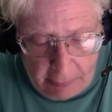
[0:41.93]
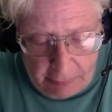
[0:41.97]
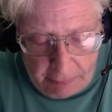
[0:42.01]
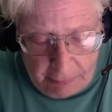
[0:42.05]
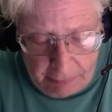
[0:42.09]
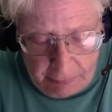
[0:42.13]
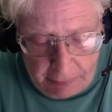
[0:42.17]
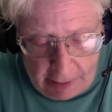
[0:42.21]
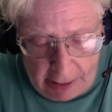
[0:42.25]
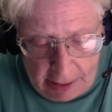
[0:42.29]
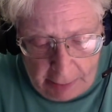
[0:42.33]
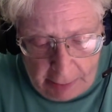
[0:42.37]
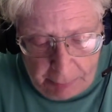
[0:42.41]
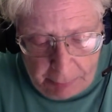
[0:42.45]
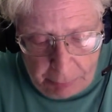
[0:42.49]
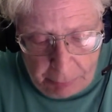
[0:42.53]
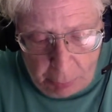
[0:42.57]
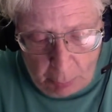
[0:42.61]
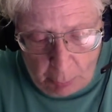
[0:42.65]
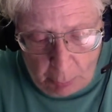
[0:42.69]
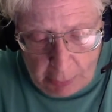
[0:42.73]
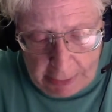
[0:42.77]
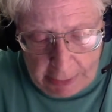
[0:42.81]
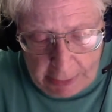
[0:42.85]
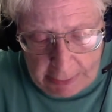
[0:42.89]
five
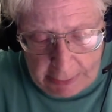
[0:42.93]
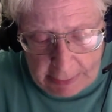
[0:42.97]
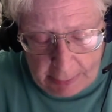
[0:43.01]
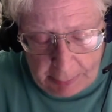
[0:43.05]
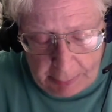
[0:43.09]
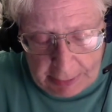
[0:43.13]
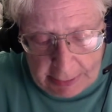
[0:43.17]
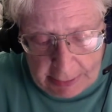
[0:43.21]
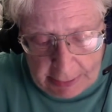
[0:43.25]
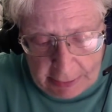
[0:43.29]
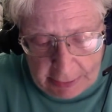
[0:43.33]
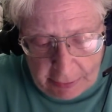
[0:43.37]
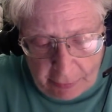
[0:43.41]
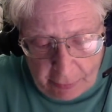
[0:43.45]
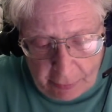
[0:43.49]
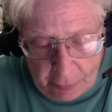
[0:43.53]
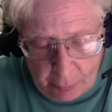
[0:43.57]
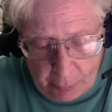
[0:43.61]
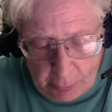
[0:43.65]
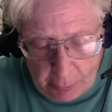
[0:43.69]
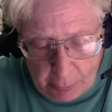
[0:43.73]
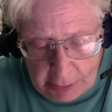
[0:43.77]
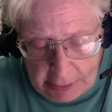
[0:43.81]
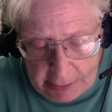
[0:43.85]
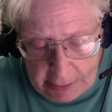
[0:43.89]
point, let me get to the
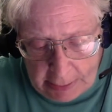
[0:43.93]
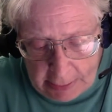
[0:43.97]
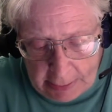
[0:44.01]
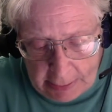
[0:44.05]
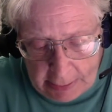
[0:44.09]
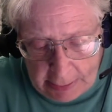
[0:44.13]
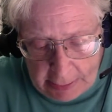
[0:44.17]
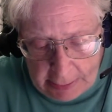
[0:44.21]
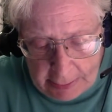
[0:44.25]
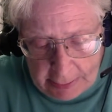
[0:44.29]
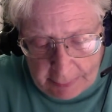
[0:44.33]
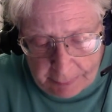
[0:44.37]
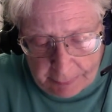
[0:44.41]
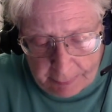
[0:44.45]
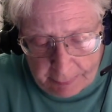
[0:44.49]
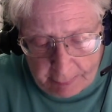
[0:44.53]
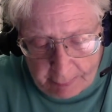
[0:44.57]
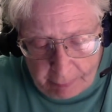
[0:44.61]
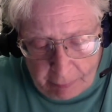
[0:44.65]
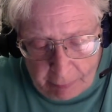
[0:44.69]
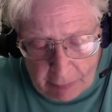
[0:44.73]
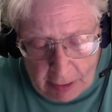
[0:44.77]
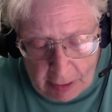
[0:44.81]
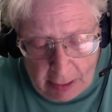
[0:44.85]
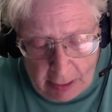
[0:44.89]
tweet,
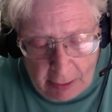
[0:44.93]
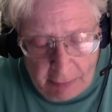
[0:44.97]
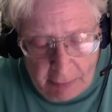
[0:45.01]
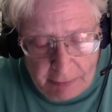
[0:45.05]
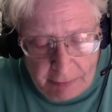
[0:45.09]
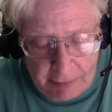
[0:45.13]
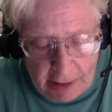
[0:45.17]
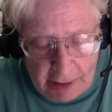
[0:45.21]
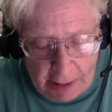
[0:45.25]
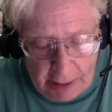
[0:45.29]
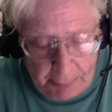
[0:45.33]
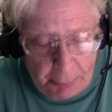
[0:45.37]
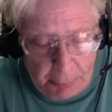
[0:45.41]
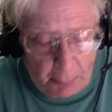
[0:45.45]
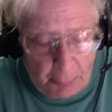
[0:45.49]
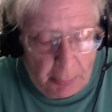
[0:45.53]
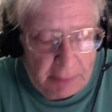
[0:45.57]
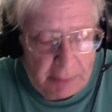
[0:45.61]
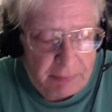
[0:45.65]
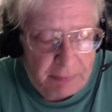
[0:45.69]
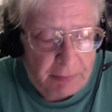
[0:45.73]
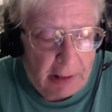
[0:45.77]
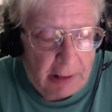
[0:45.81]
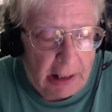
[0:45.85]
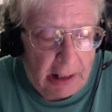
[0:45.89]

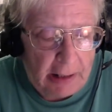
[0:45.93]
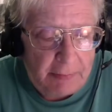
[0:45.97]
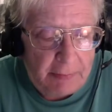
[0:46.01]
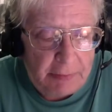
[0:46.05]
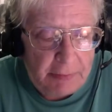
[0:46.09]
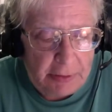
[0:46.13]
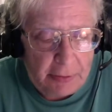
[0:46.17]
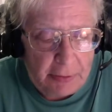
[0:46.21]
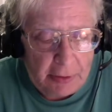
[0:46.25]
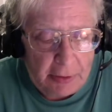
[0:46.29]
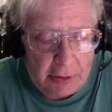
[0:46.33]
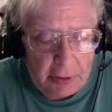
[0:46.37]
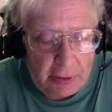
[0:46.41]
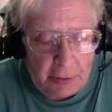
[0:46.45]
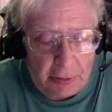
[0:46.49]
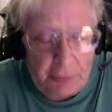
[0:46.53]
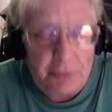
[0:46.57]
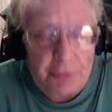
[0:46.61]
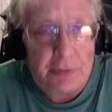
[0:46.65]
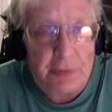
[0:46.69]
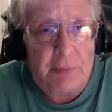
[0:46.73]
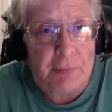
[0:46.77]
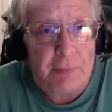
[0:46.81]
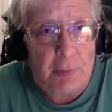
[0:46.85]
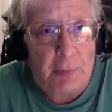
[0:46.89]
5.5 near the
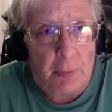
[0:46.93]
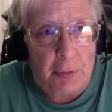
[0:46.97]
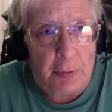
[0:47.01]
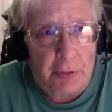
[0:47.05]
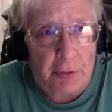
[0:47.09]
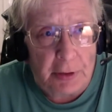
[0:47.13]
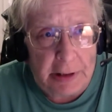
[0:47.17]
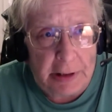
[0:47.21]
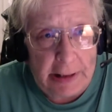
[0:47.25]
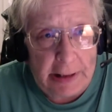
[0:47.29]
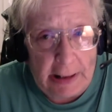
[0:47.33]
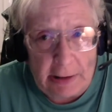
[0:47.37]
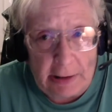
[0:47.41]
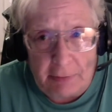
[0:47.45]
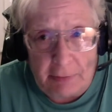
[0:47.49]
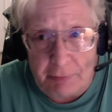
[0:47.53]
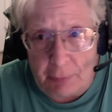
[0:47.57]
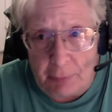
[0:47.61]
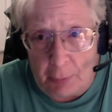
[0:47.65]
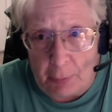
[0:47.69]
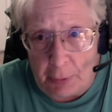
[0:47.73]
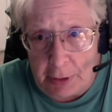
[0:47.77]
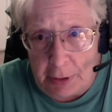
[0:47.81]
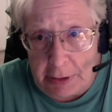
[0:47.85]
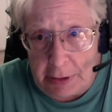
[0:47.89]
coast of Northern
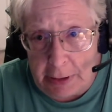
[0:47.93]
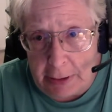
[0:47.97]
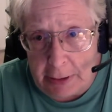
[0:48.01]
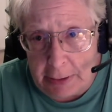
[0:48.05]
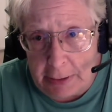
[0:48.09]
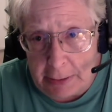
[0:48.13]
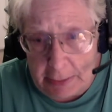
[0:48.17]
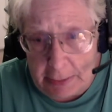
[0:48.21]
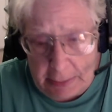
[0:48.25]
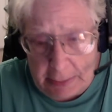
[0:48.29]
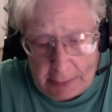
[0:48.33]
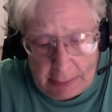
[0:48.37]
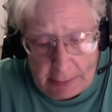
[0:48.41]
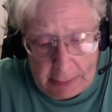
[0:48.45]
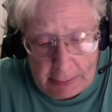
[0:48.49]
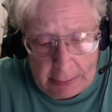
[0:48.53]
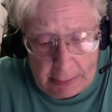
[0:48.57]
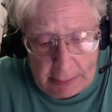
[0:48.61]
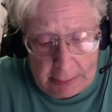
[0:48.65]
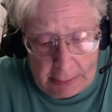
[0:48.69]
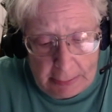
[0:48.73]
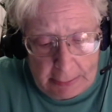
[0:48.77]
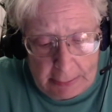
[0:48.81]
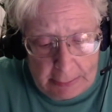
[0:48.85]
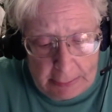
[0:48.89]
California.
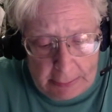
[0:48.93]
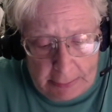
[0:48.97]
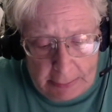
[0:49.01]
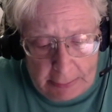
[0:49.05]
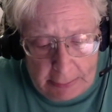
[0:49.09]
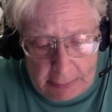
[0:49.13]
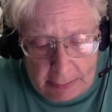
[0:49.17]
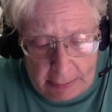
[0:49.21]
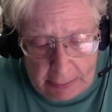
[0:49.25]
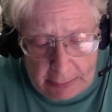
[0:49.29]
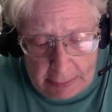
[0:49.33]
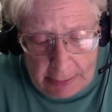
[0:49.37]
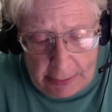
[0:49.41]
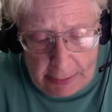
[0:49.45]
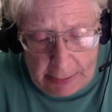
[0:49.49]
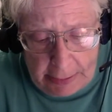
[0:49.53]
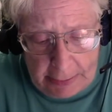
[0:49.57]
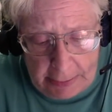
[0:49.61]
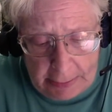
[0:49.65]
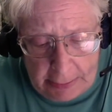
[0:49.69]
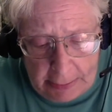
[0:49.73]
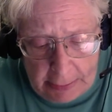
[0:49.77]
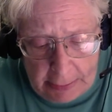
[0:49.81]
All right.